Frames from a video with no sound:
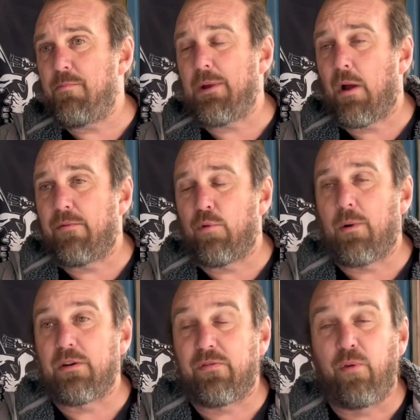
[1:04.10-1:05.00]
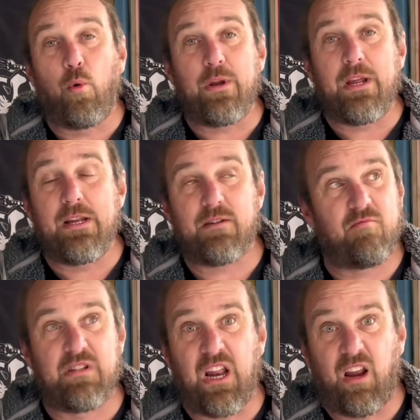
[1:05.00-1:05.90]
been going for almost four years,
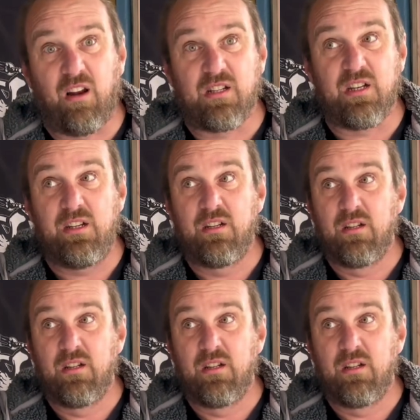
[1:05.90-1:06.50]
ridiculously.